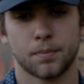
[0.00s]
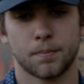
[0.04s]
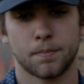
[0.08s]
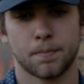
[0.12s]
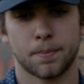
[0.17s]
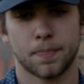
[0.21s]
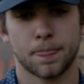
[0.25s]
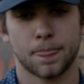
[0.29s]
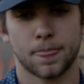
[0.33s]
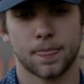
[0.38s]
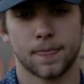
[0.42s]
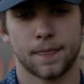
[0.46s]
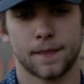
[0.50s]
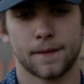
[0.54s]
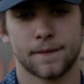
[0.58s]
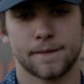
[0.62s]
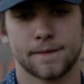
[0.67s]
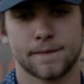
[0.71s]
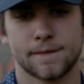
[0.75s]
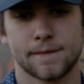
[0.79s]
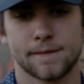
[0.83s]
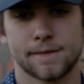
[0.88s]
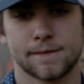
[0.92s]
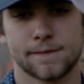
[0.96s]

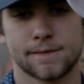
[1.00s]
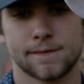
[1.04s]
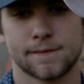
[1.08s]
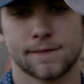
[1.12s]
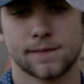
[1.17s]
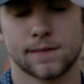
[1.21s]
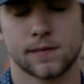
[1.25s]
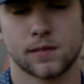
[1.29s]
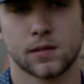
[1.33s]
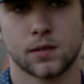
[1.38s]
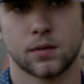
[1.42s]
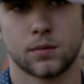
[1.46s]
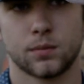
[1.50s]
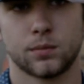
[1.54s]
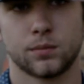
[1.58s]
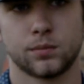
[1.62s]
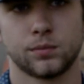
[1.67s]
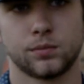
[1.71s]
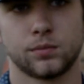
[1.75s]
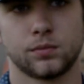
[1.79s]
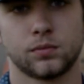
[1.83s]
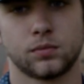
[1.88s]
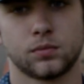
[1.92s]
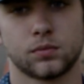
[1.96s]

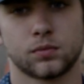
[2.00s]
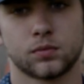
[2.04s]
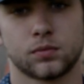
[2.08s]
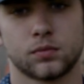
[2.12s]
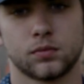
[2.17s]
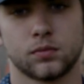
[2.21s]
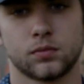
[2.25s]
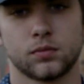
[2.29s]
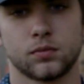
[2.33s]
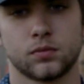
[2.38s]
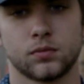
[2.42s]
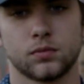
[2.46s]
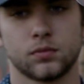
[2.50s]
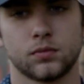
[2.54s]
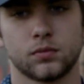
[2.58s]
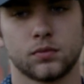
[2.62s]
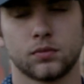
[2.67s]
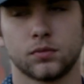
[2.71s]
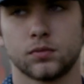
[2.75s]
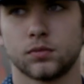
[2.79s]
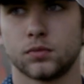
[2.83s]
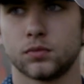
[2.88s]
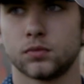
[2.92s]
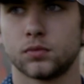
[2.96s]

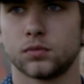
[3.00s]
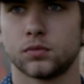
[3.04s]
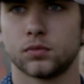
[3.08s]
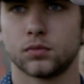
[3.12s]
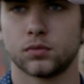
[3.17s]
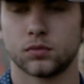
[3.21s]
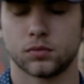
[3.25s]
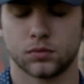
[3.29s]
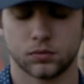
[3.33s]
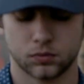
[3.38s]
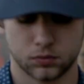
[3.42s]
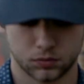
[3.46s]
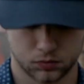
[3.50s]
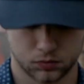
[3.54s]
[no speech]